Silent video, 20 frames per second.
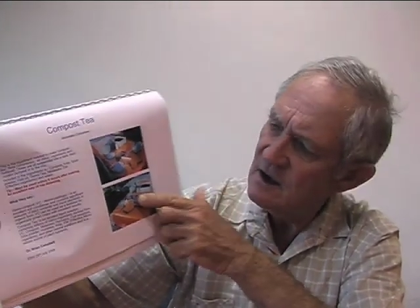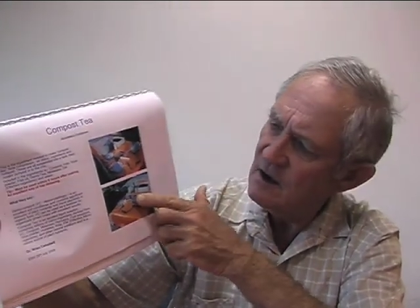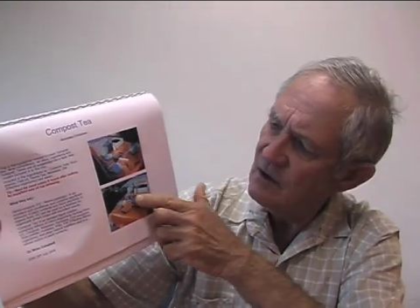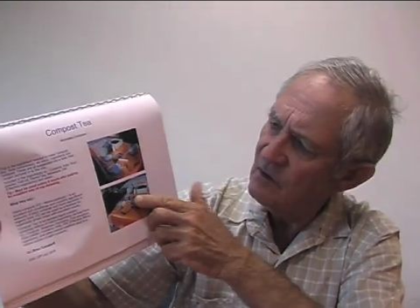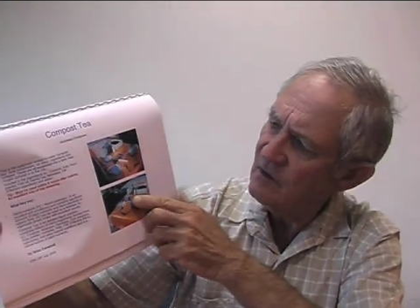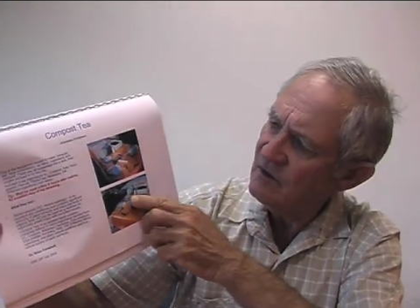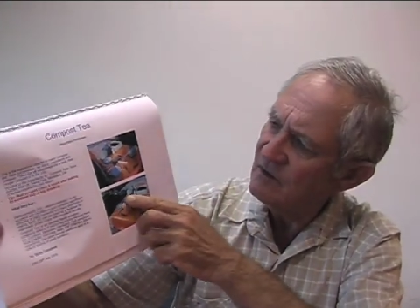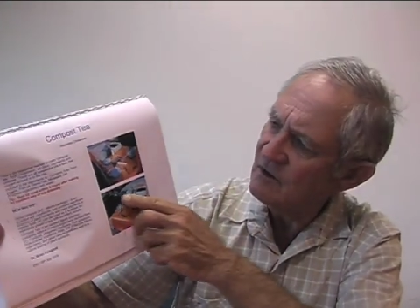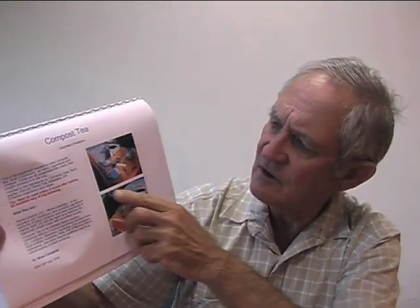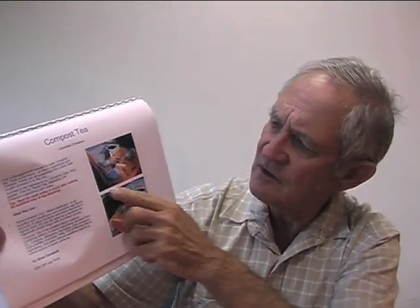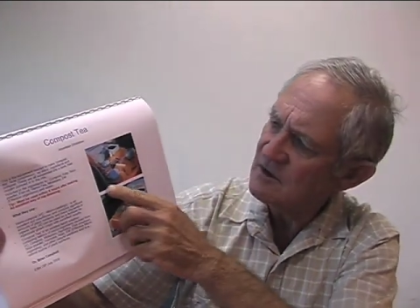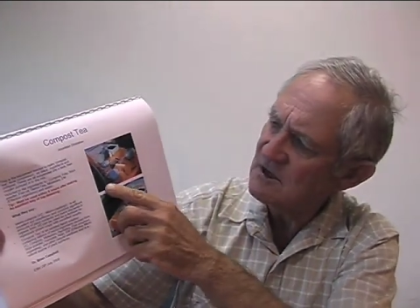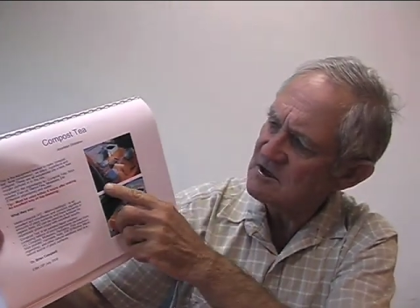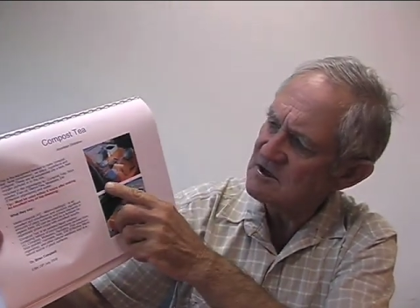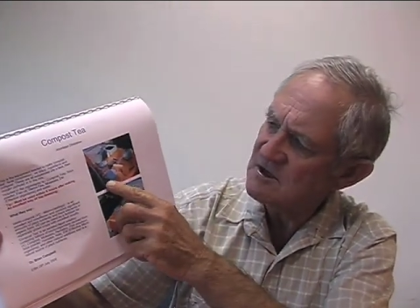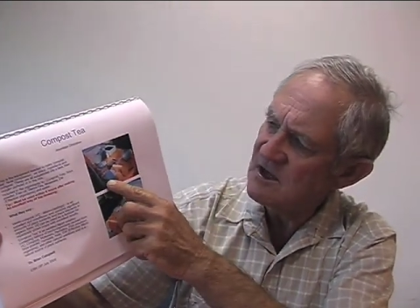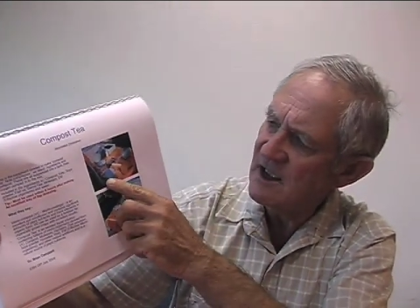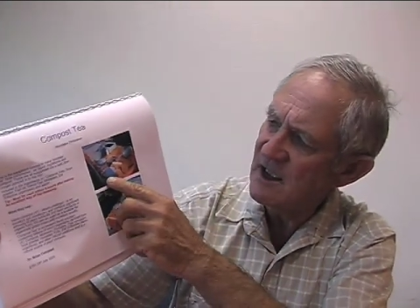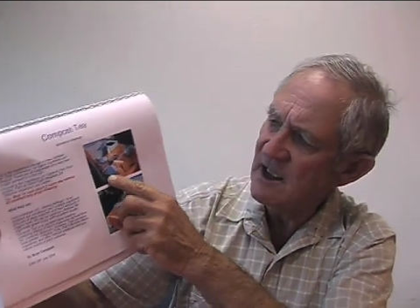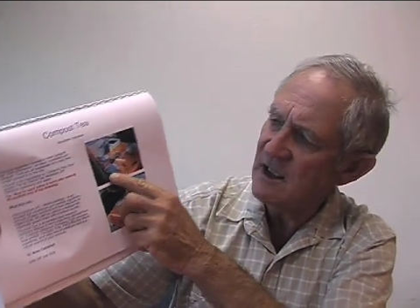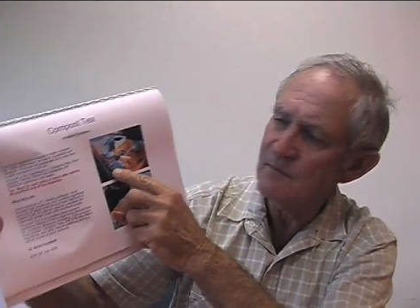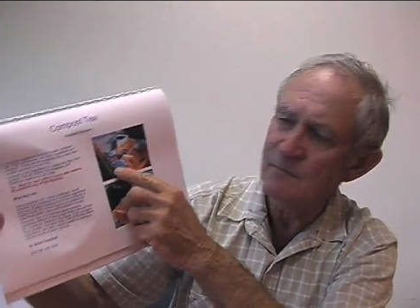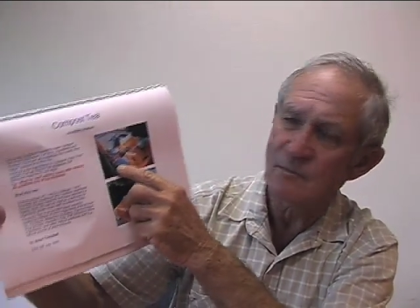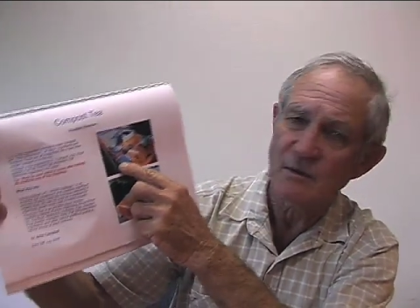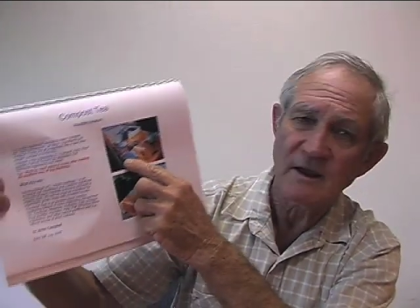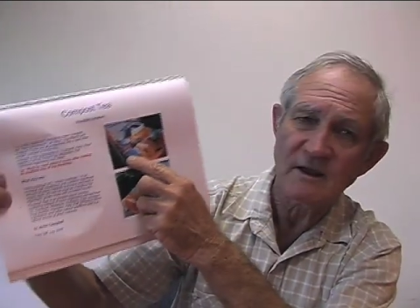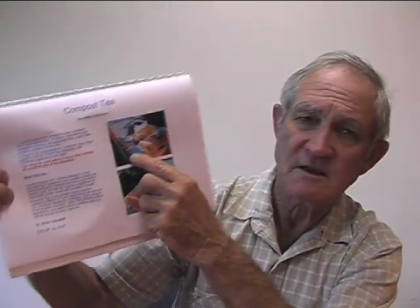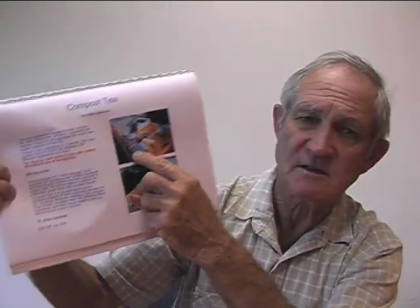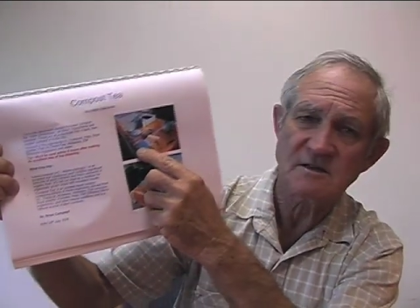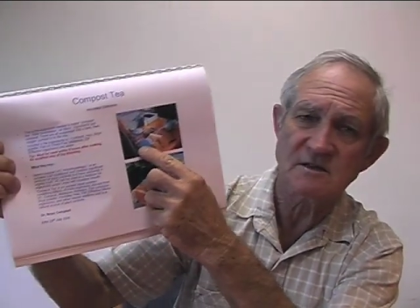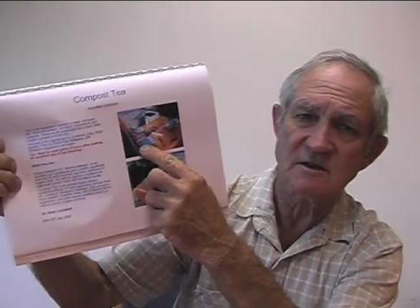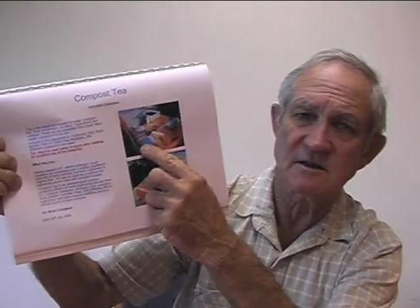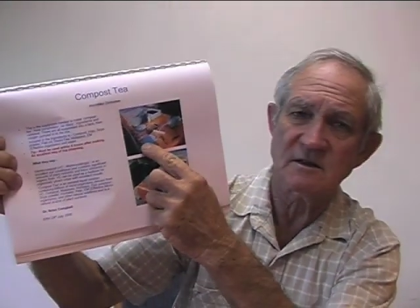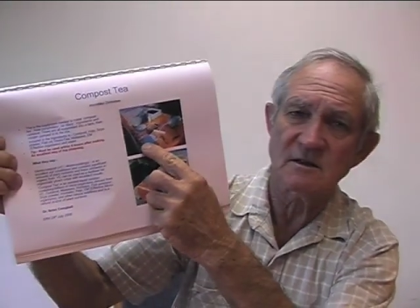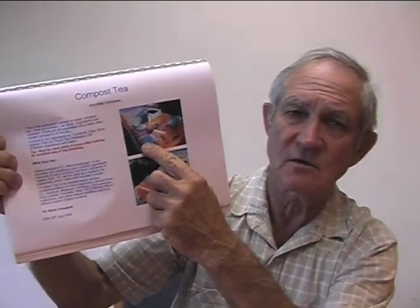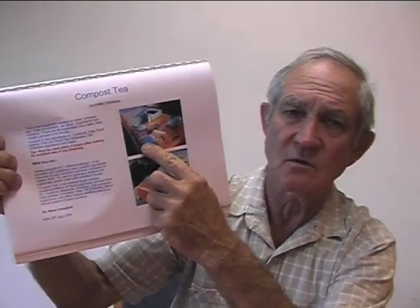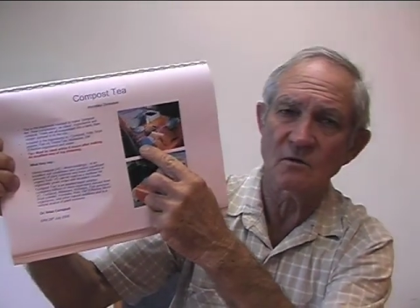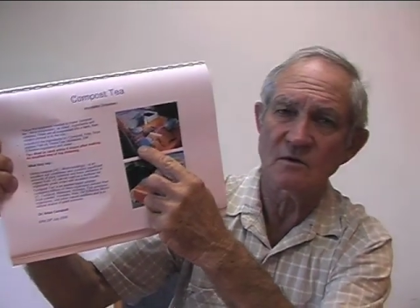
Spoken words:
We've got these air bricks, or